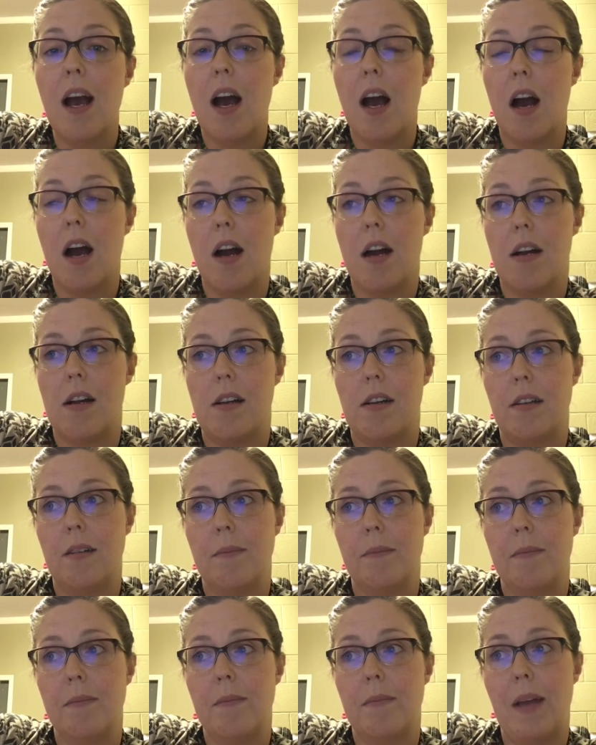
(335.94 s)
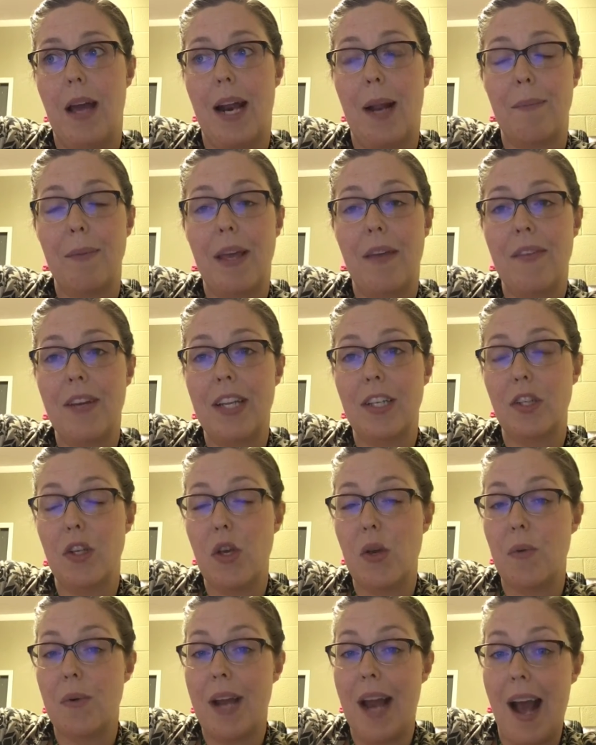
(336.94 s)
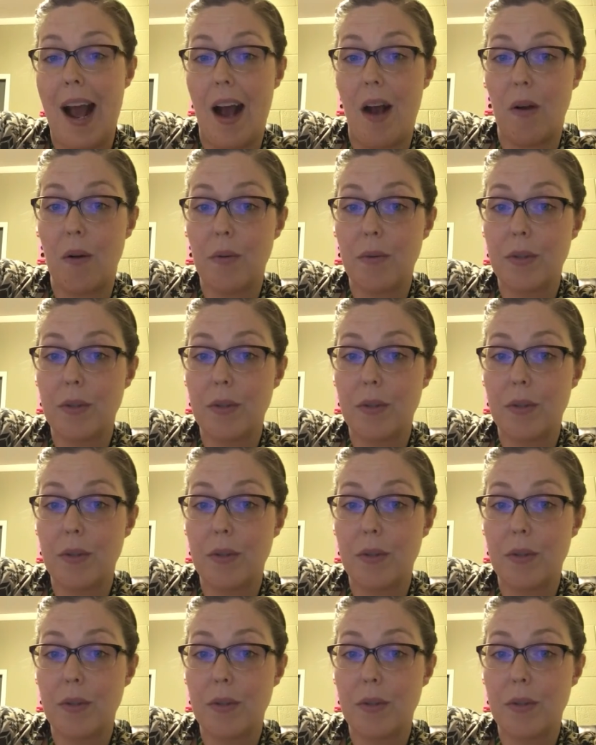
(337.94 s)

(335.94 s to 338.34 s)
And I'm giving it to you now